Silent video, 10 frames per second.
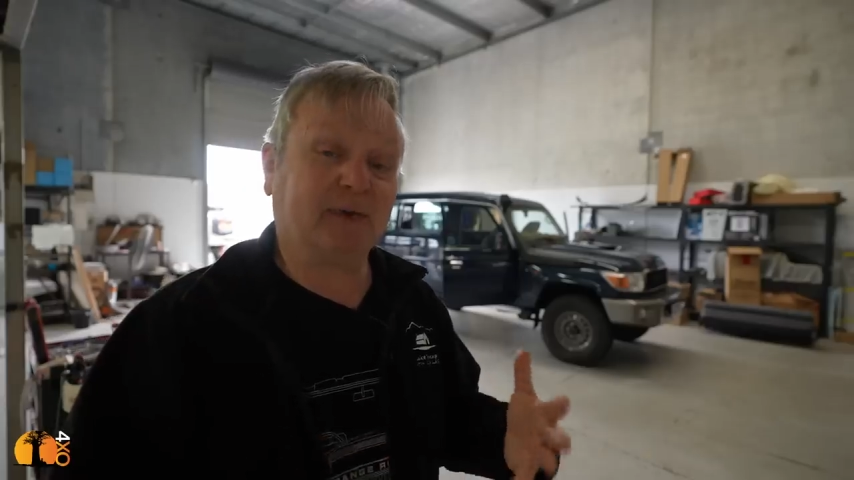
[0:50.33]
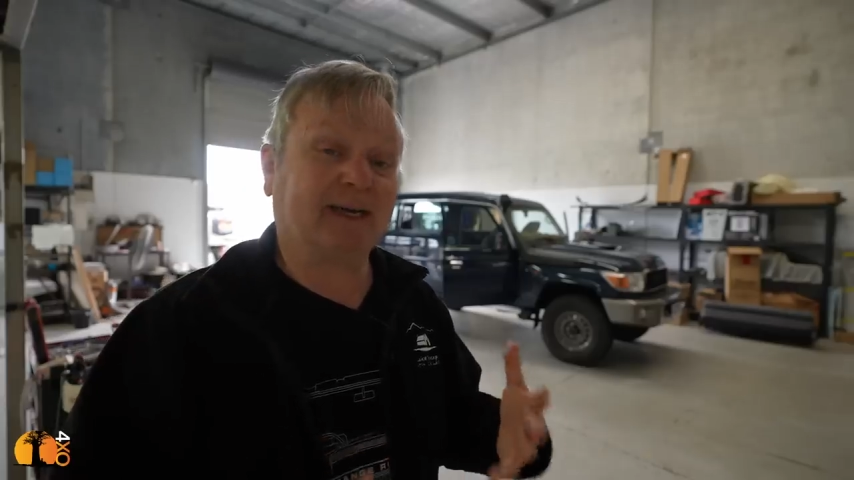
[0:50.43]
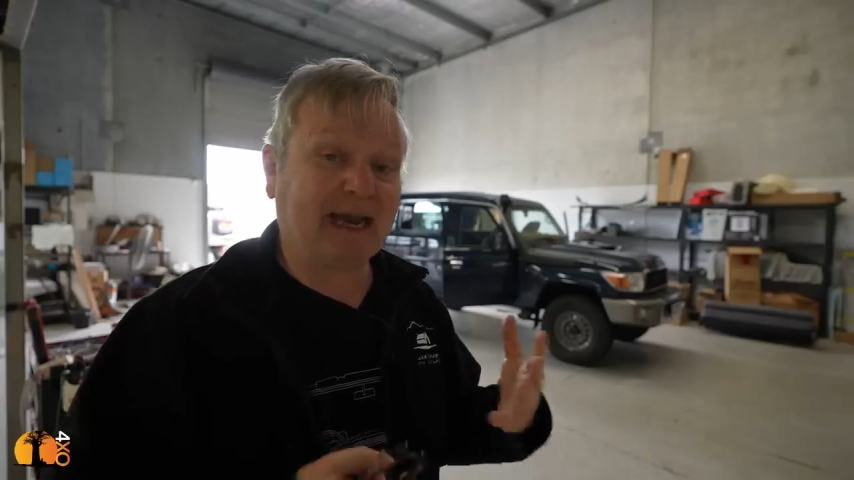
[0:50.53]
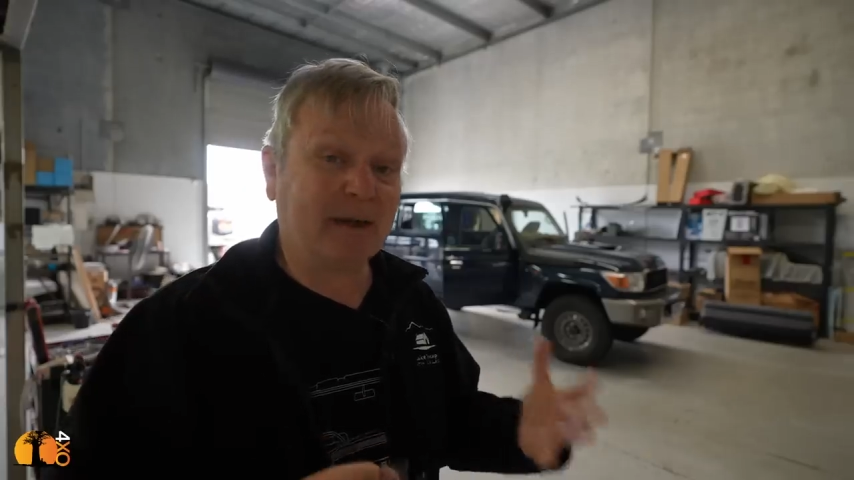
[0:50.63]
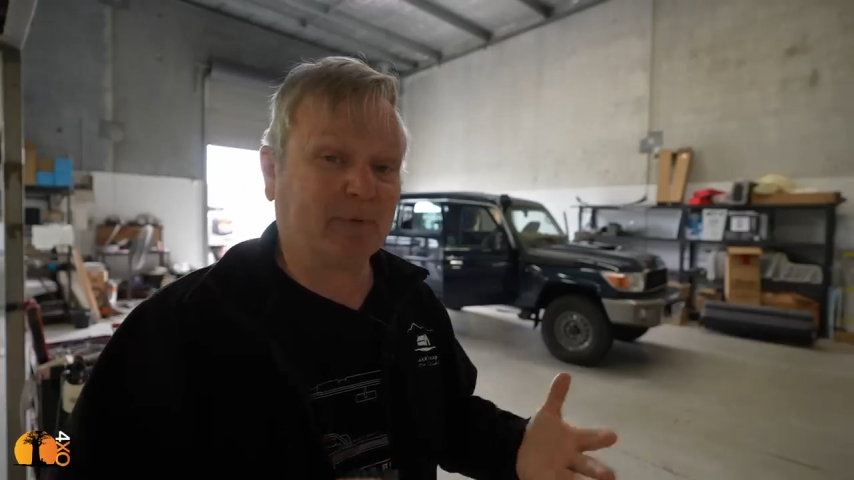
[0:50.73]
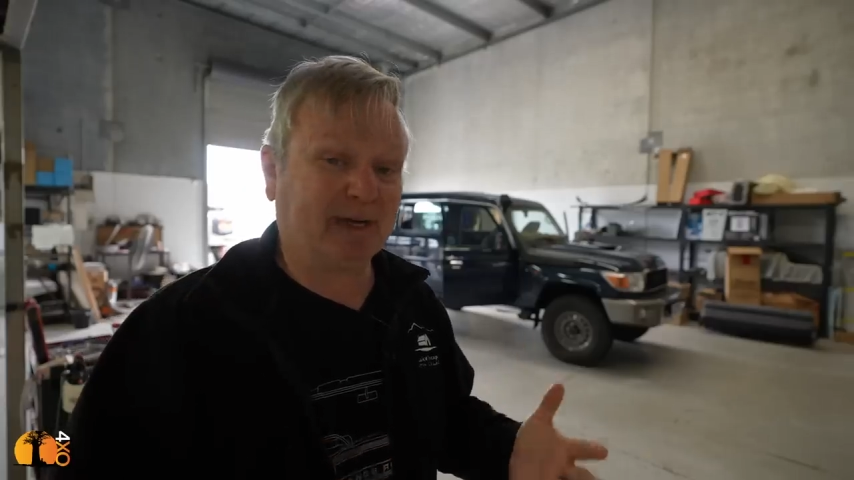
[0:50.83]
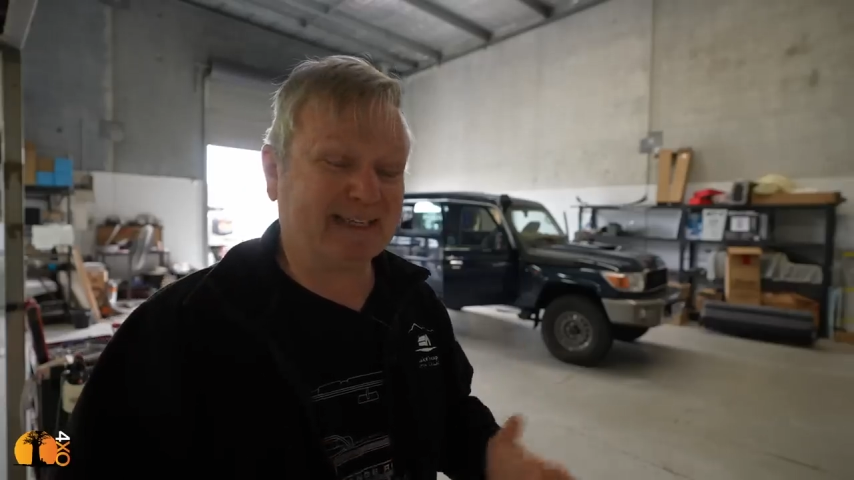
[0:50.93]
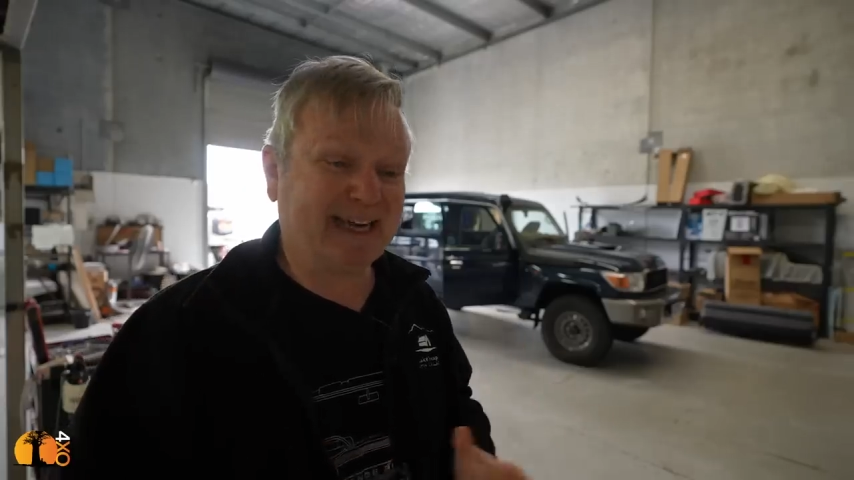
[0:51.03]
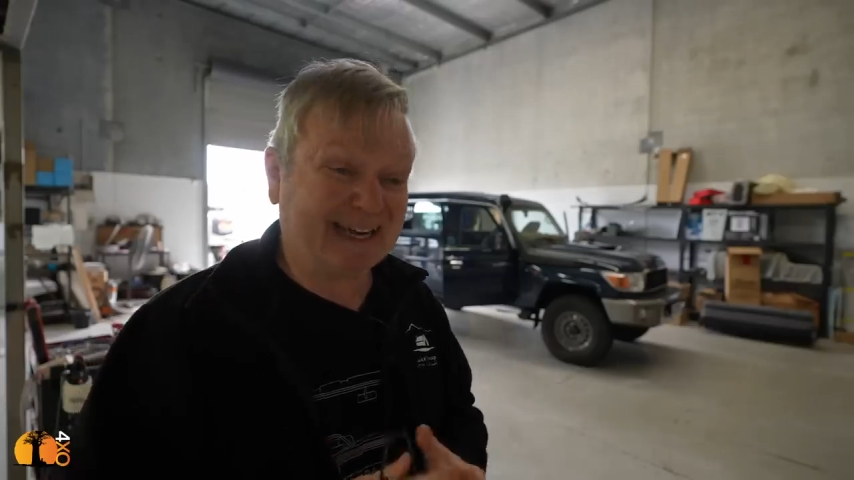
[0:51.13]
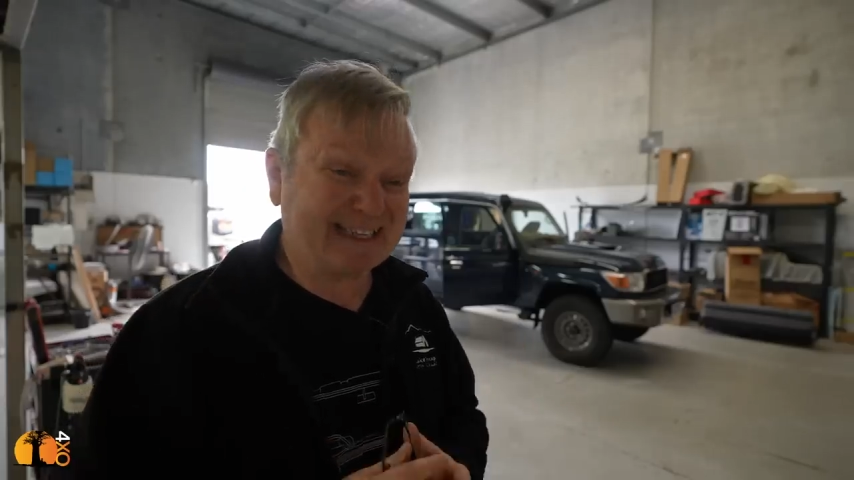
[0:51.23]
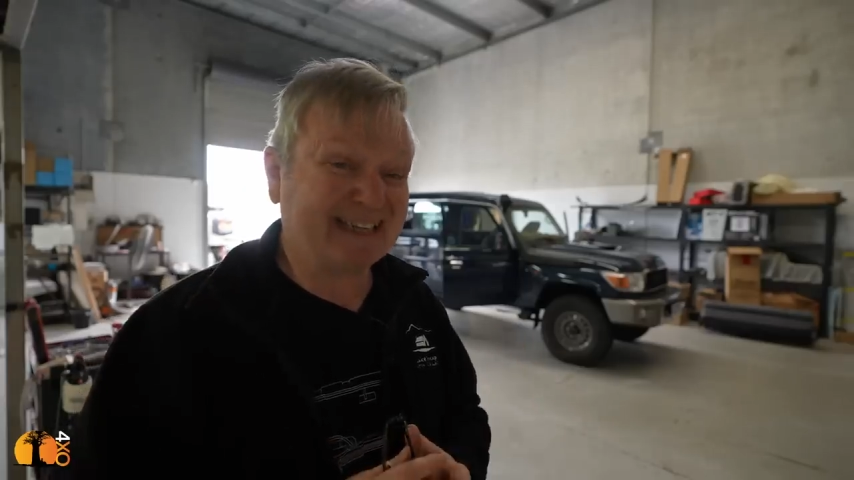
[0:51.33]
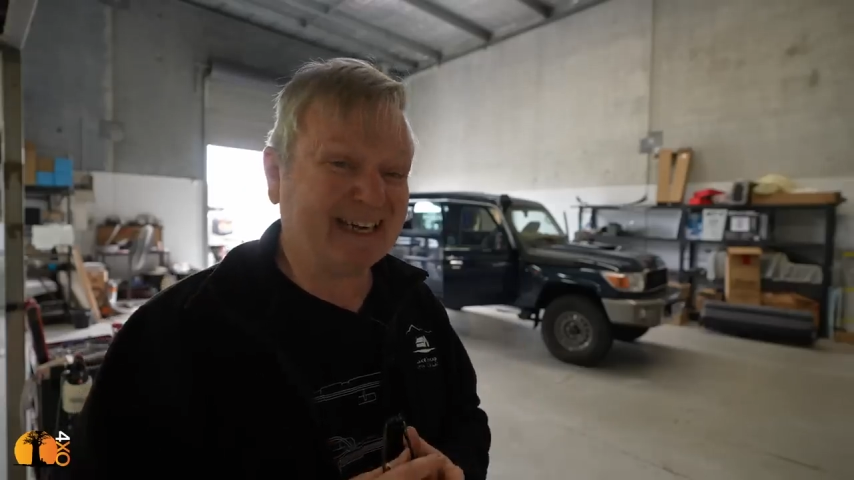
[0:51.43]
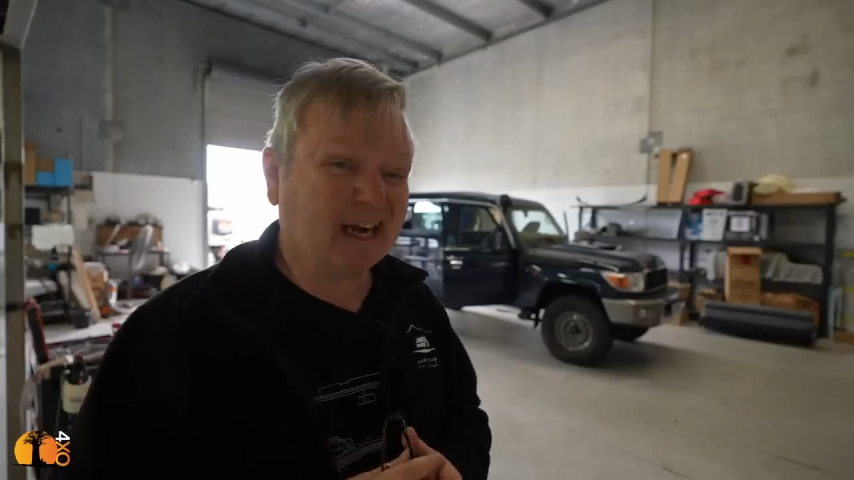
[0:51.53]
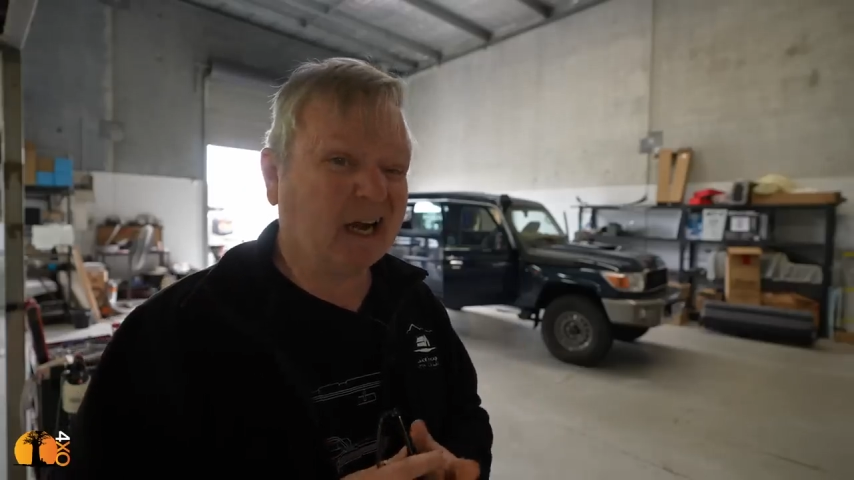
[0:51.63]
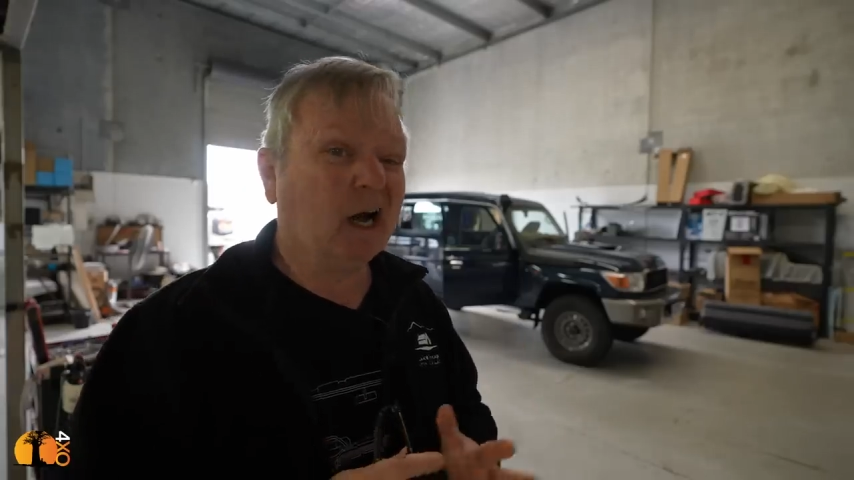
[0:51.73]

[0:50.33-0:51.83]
a camper is actually